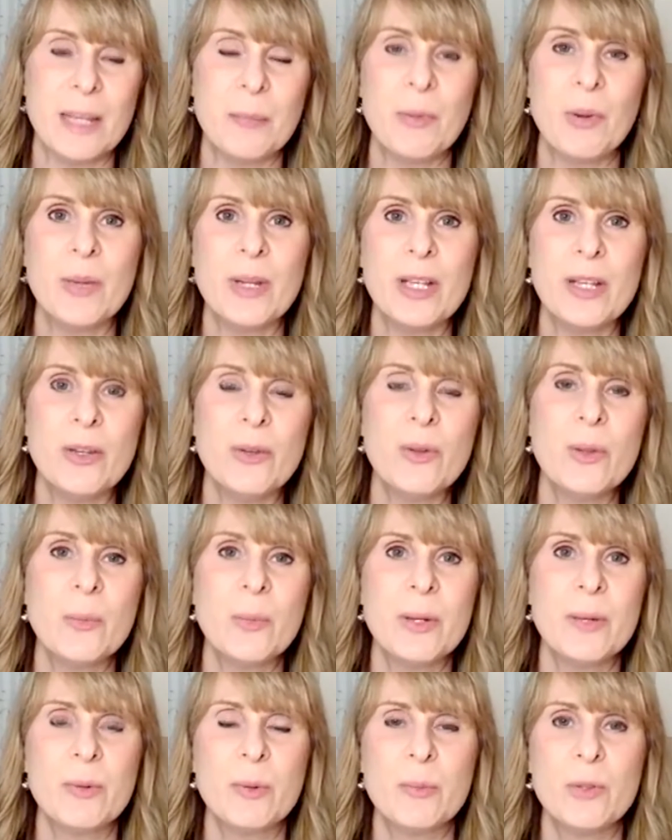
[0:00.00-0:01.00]
but we knew that
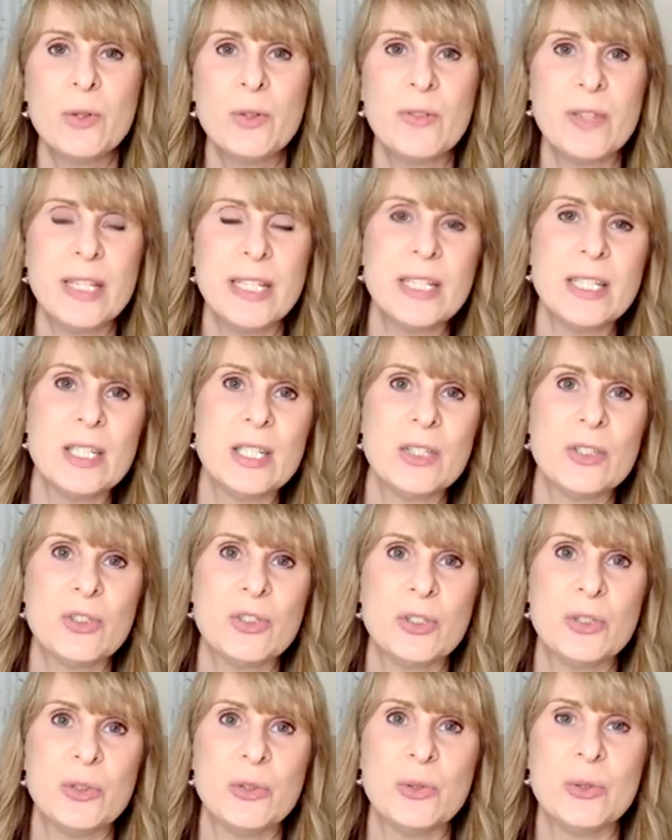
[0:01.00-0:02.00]
we were moving
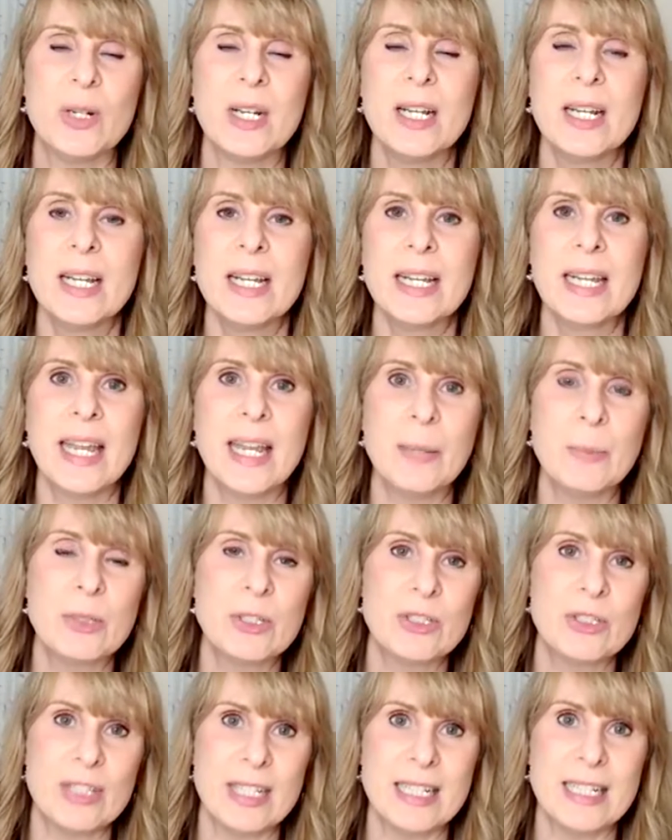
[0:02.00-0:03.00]
to
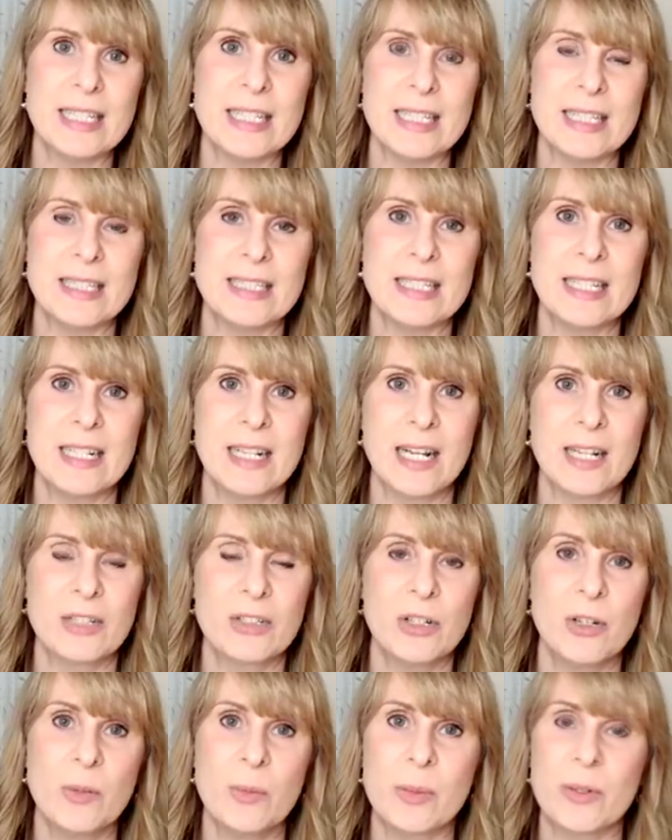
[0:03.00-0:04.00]
Cambridge, England in
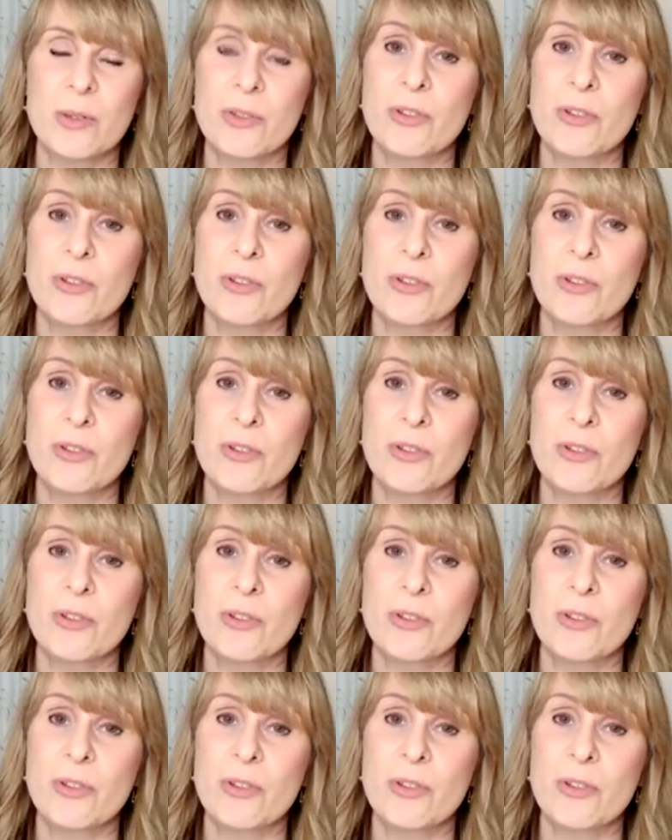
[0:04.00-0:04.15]
October.